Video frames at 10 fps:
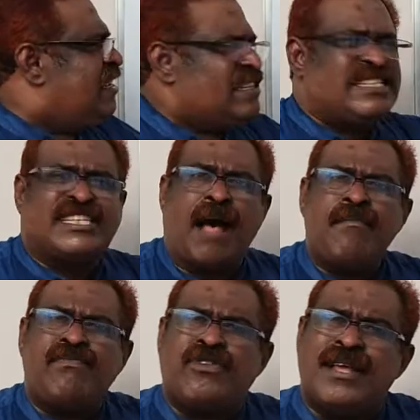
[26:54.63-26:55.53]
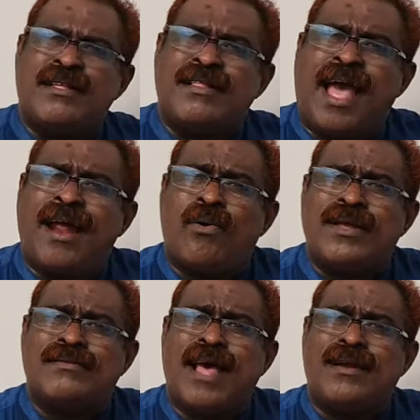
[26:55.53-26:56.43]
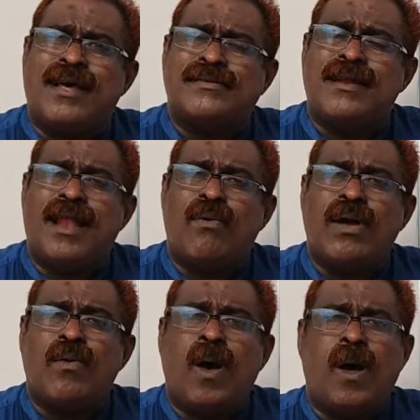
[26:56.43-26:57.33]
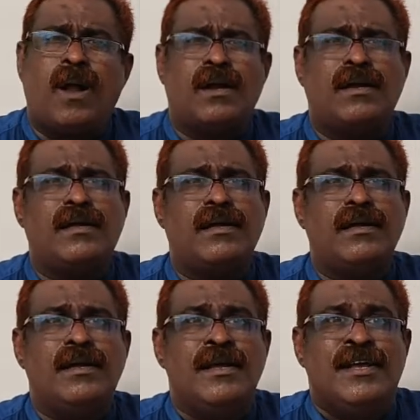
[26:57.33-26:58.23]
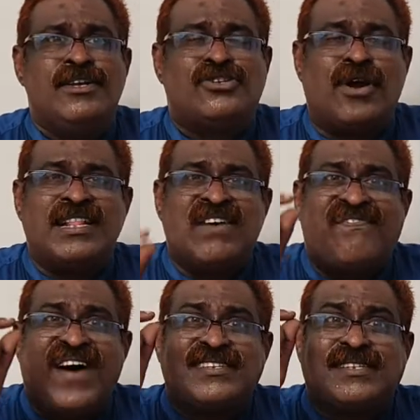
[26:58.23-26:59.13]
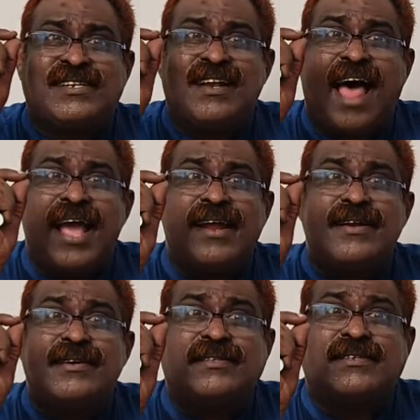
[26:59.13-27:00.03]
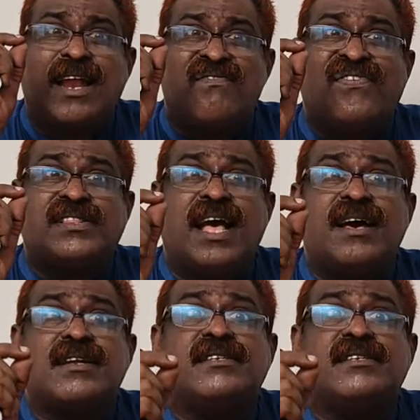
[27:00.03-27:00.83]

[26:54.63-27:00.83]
Something there is that doesn't allow a wall. So in the first line itself there